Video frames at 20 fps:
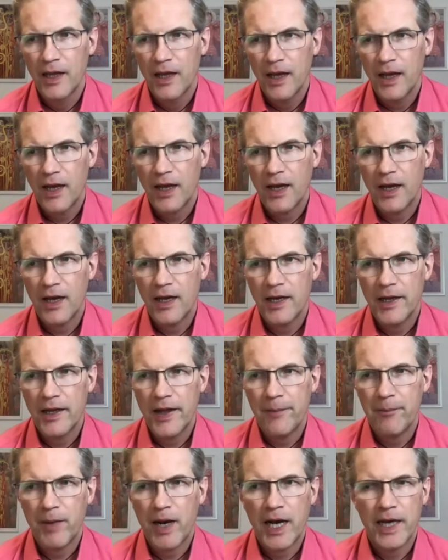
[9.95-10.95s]

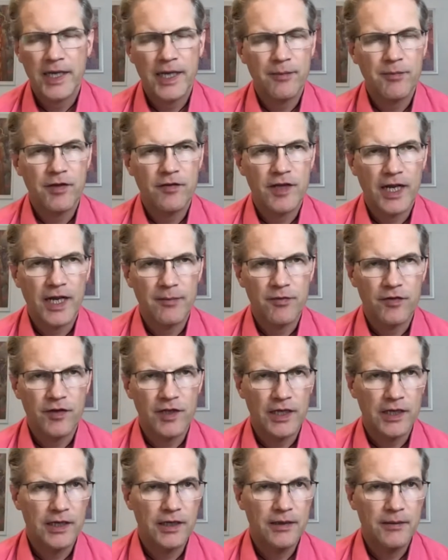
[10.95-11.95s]
And my name is Adam
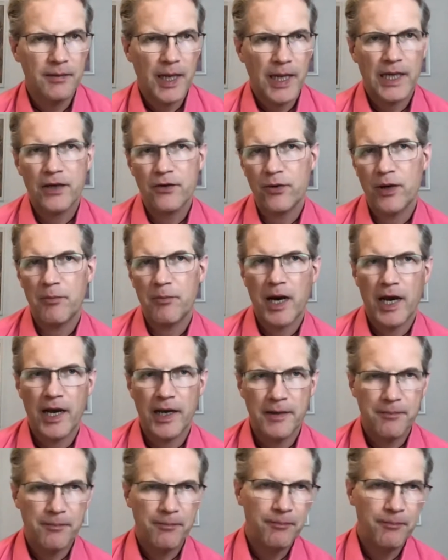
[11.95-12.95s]
Skinner, and who am I?